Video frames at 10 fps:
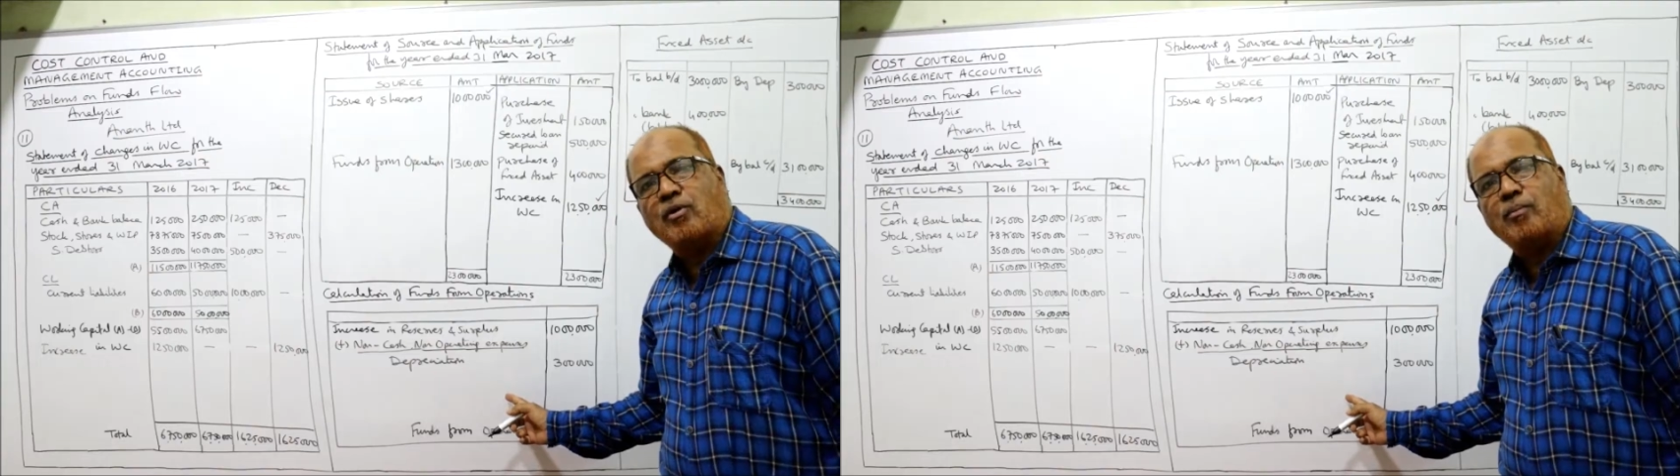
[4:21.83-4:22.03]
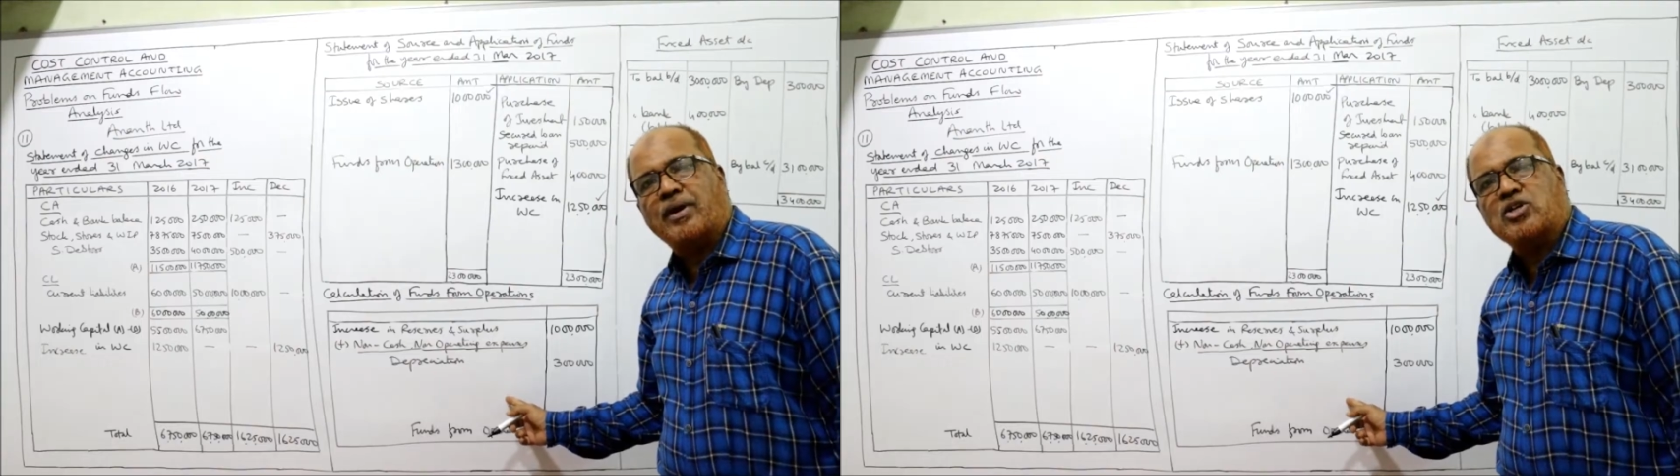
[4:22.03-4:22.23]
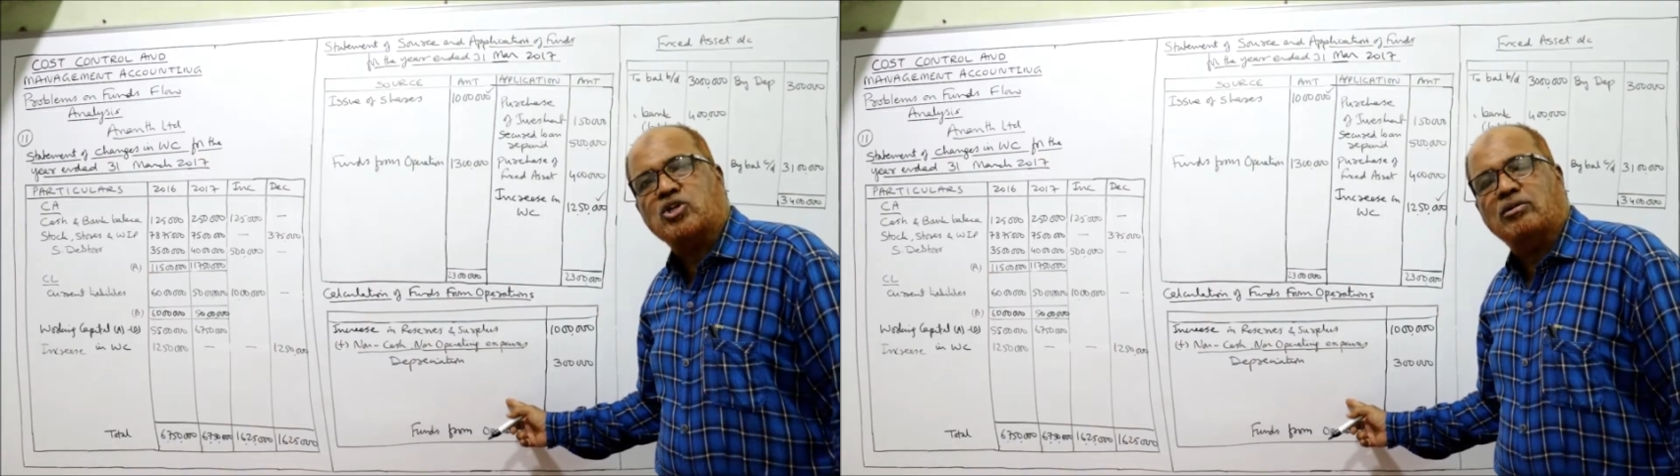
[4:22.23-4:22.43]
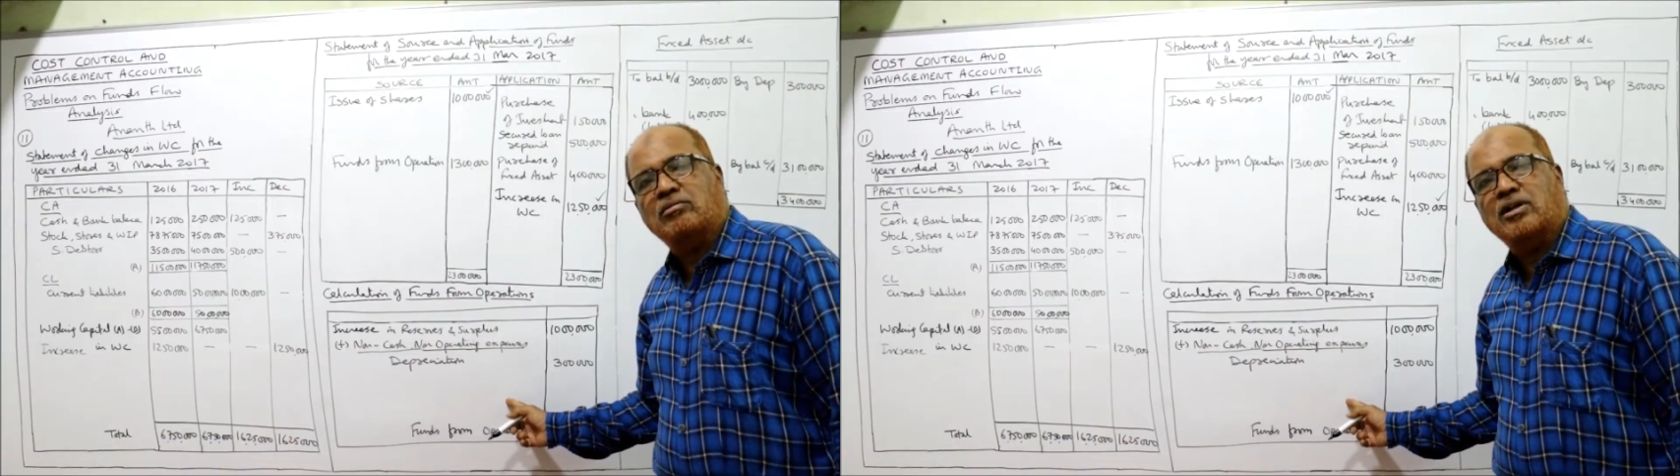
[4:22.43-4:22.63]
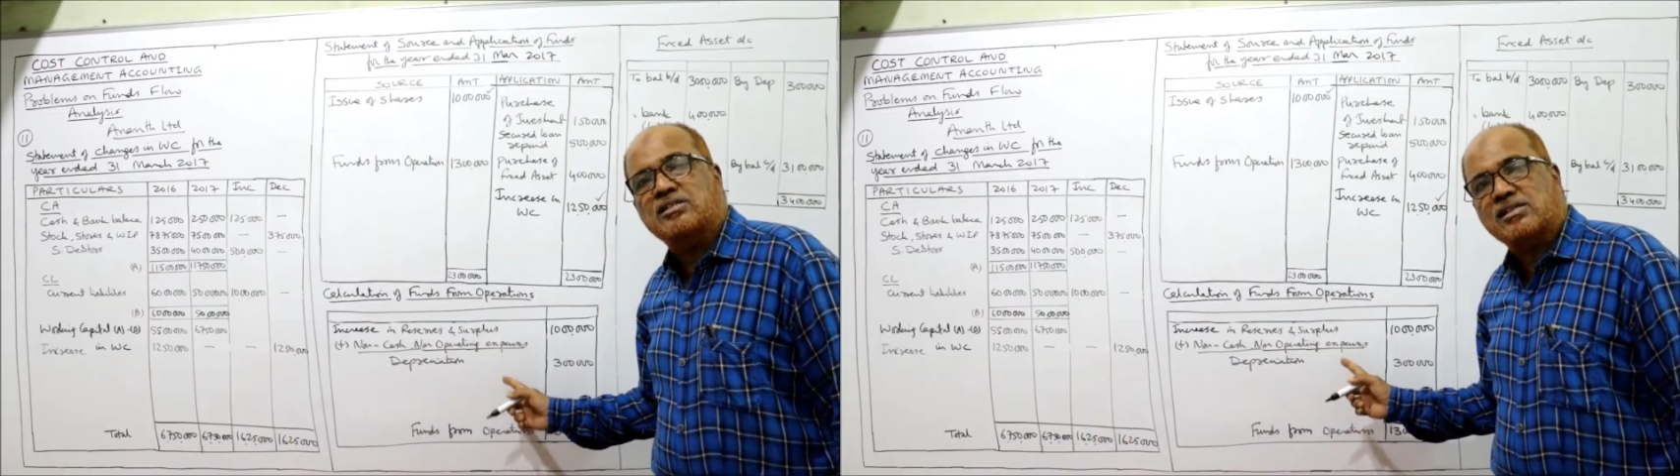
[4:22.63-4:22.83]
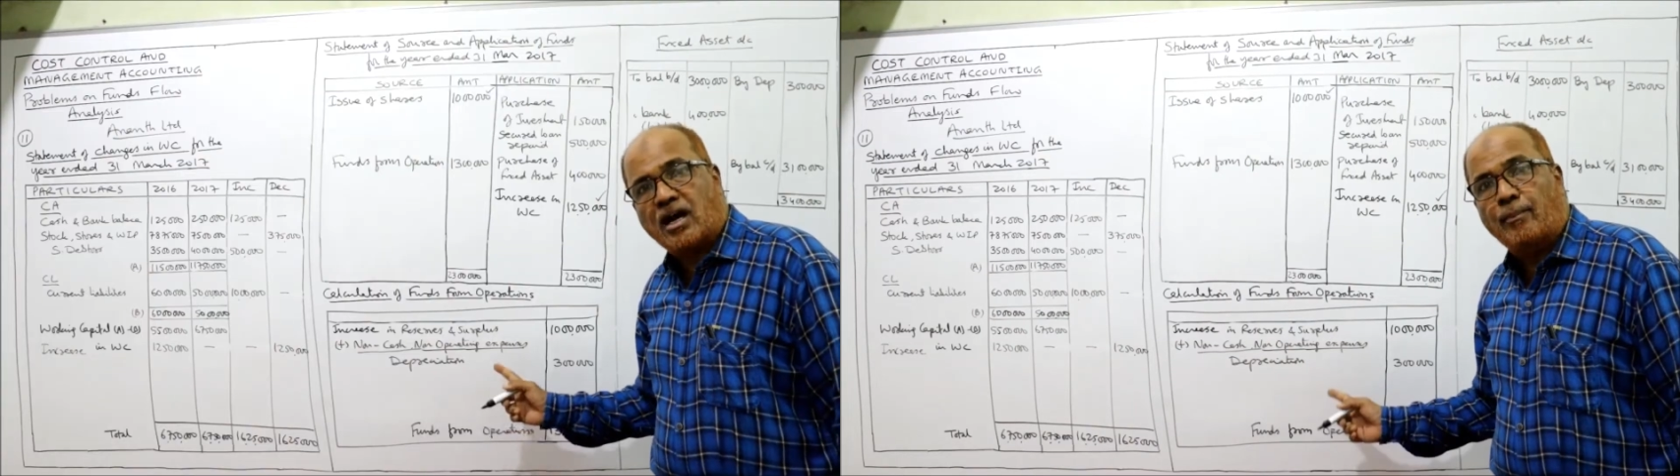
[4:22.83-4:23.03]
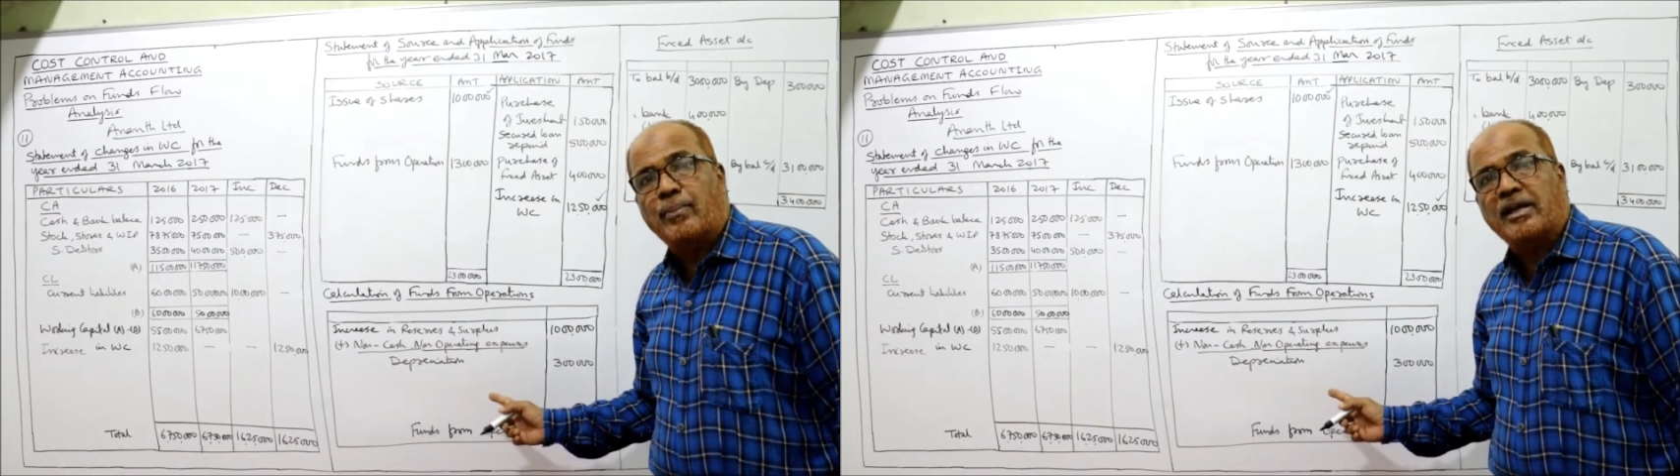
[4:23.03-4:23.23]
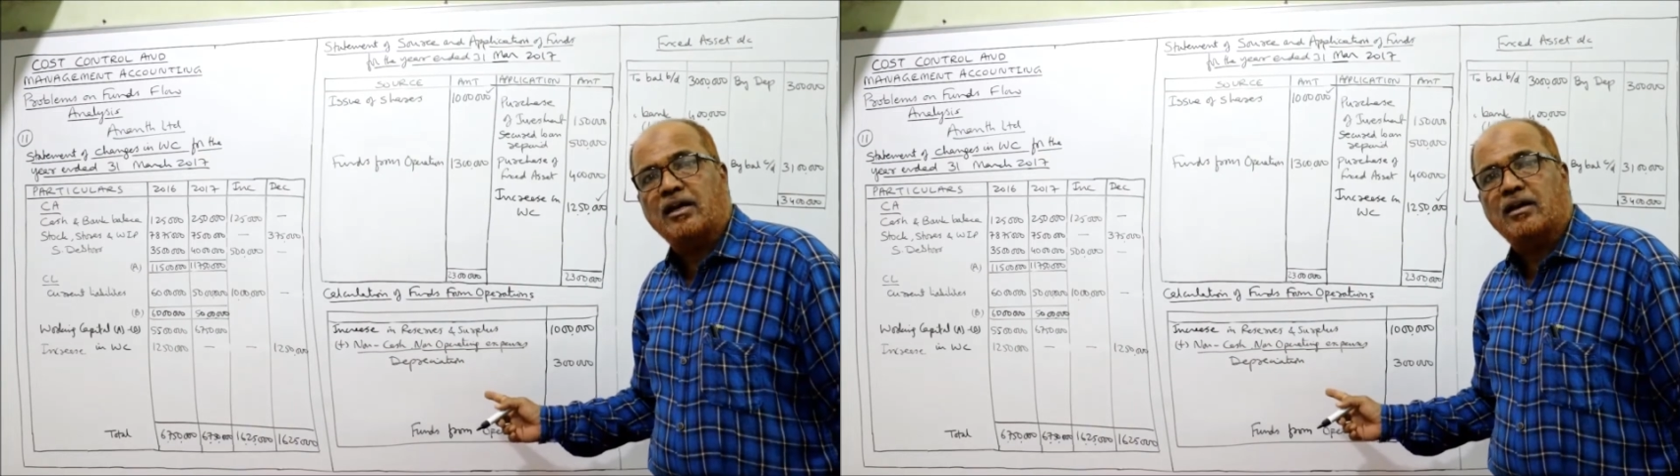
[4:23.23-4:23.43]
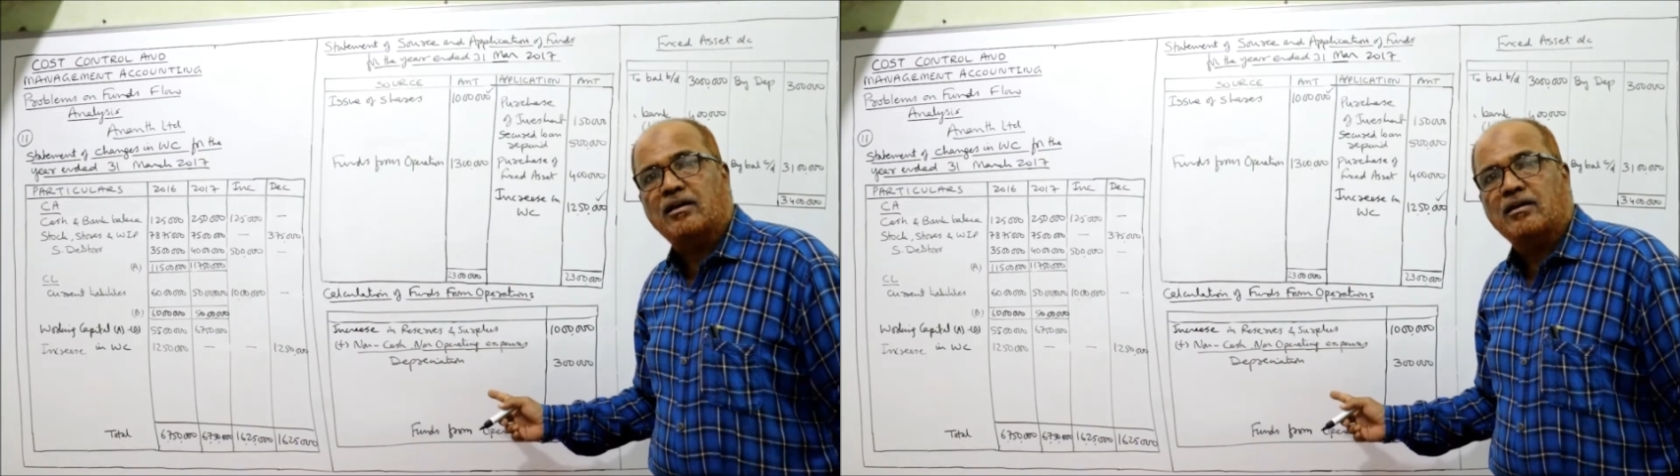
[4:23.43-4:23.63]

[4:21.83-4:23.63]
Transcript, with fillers: operation. It's a company.